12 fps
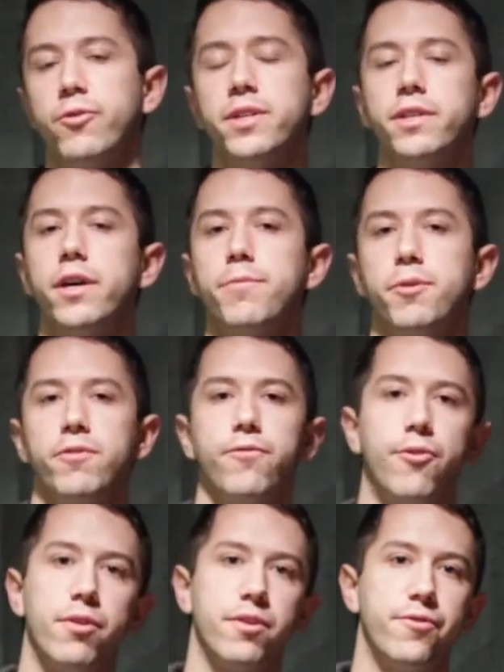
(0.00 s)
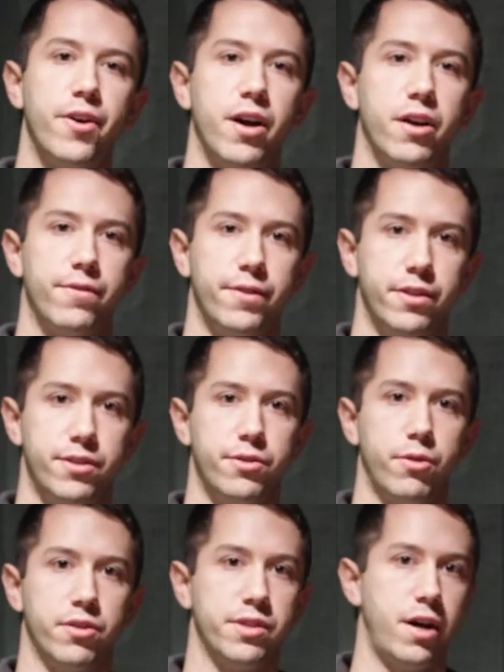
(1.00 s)
we type in 45 into
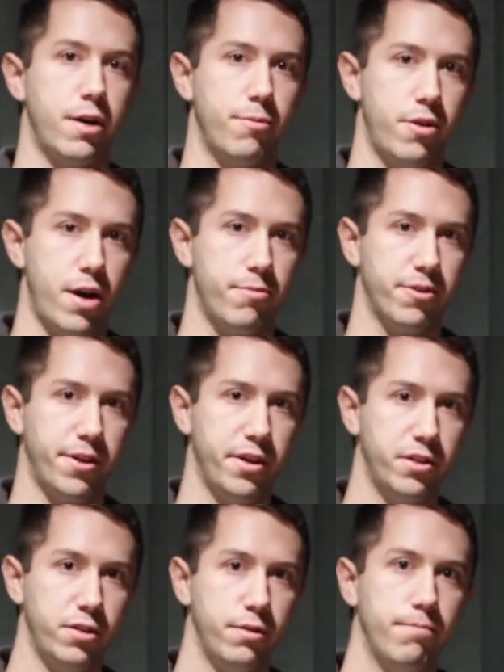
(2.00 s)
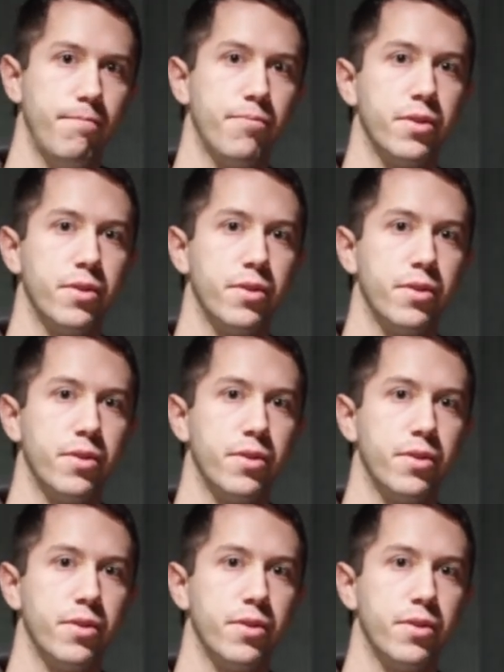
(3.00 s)
our timer application,